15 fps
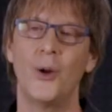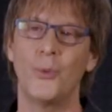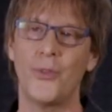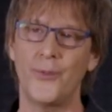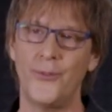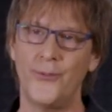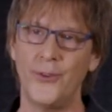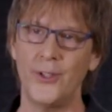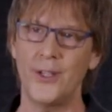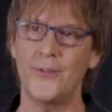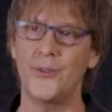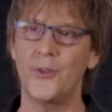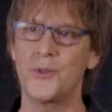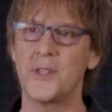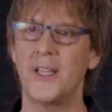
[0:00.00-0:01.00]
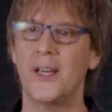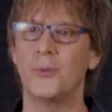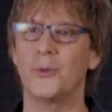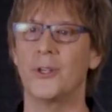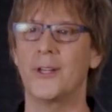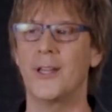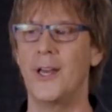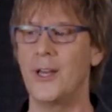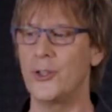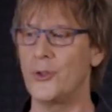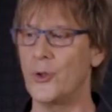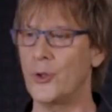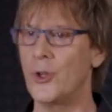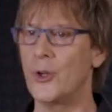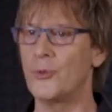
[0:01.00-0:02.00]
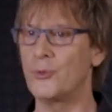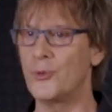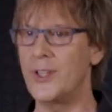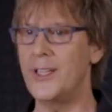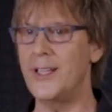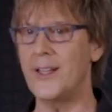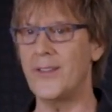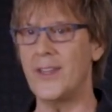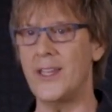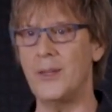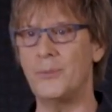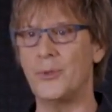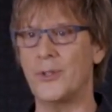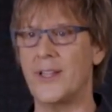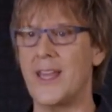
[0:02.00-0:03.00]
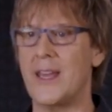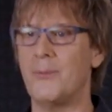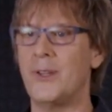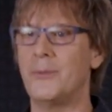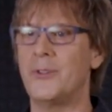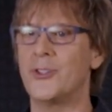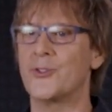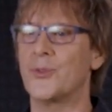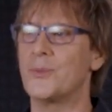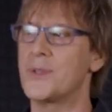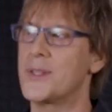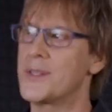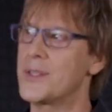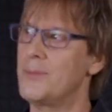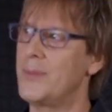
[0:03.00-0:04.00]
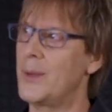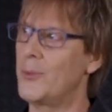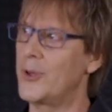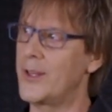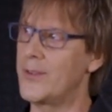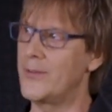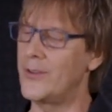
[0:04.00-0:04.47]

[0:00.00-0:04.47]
With a fully fused network, you're reading the input game image from system memory at the